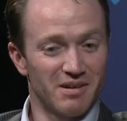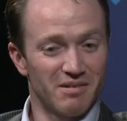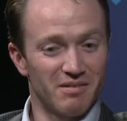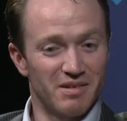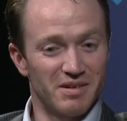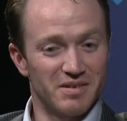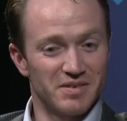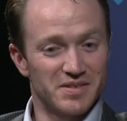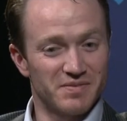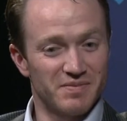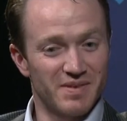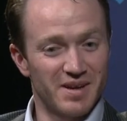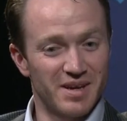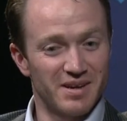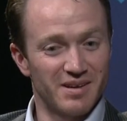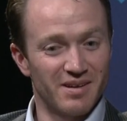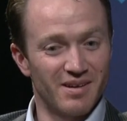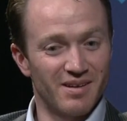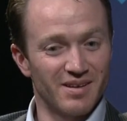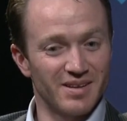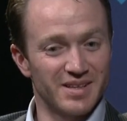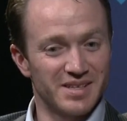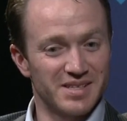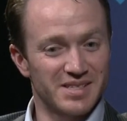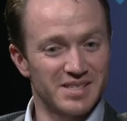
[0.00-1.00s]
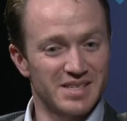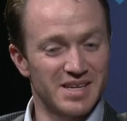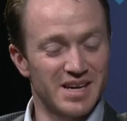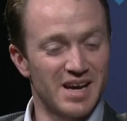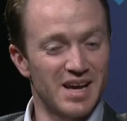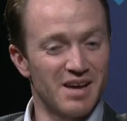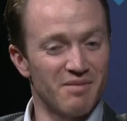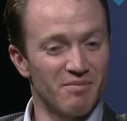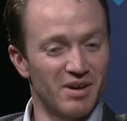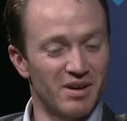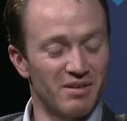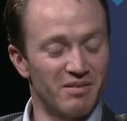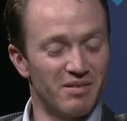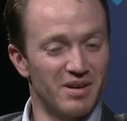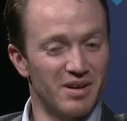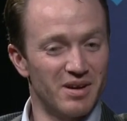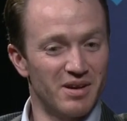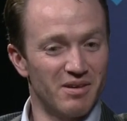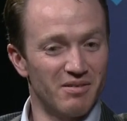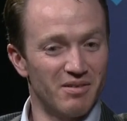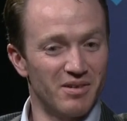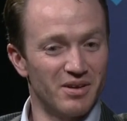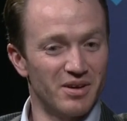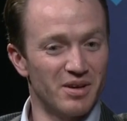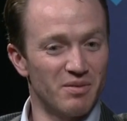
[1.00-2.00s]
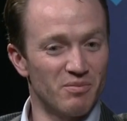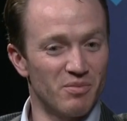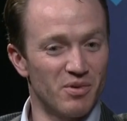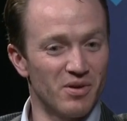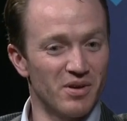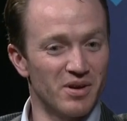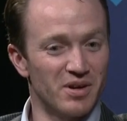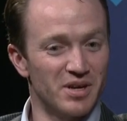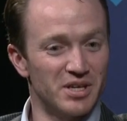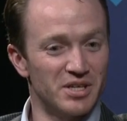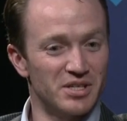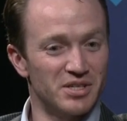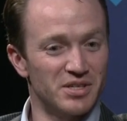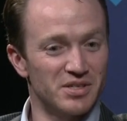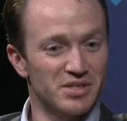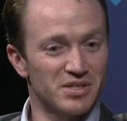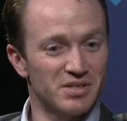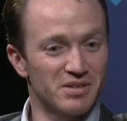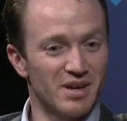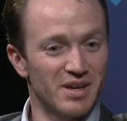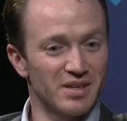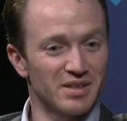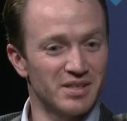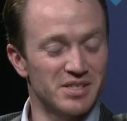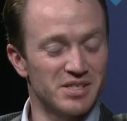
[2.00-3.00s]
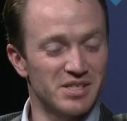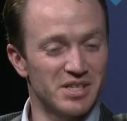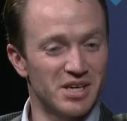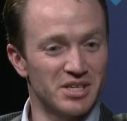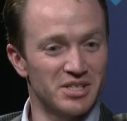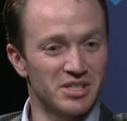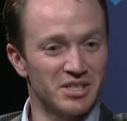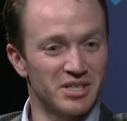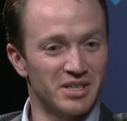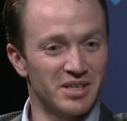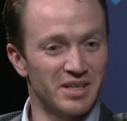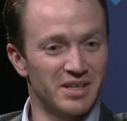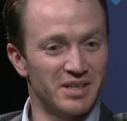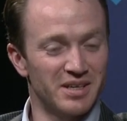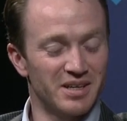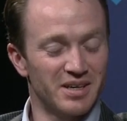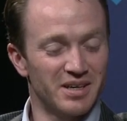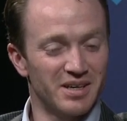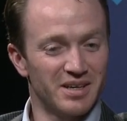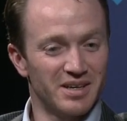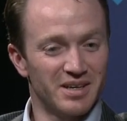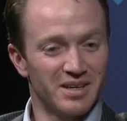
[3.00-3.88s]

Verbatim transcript: we spent all this time on really important issues throughout the session, and